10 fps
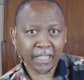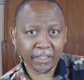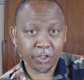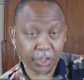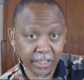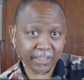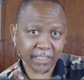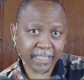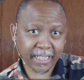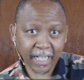
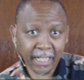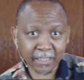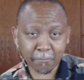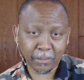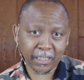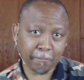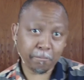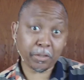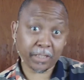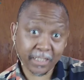Jesus Christ being a
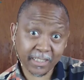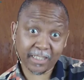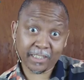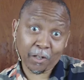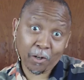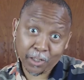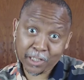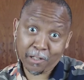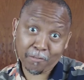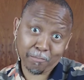priest in the order
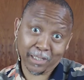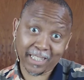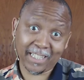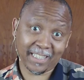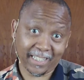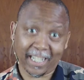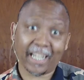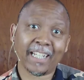of Melchizedek.